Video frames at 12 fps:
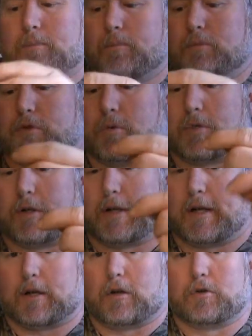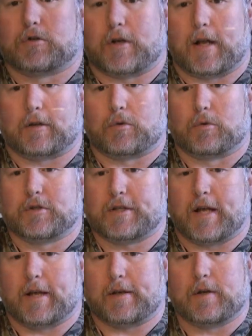So we're going to get closer down towards
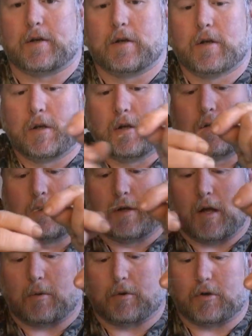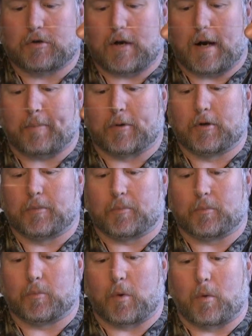the end. Now with our dropper loop,
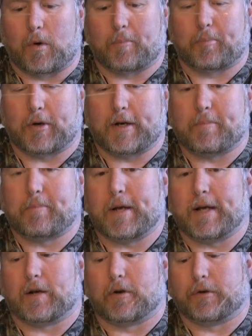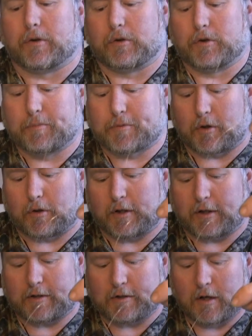I want them pretty big on the loops on
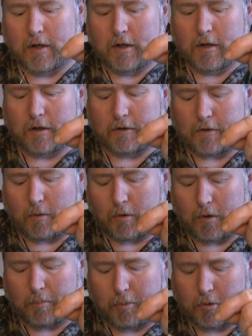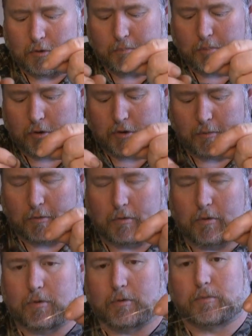these because I want to push them
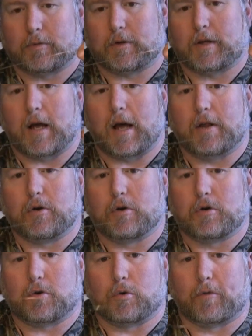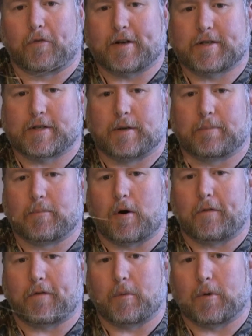through the eye of the hook, or if I snip them
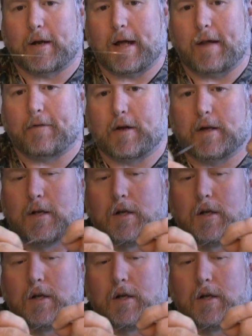off, I want to have a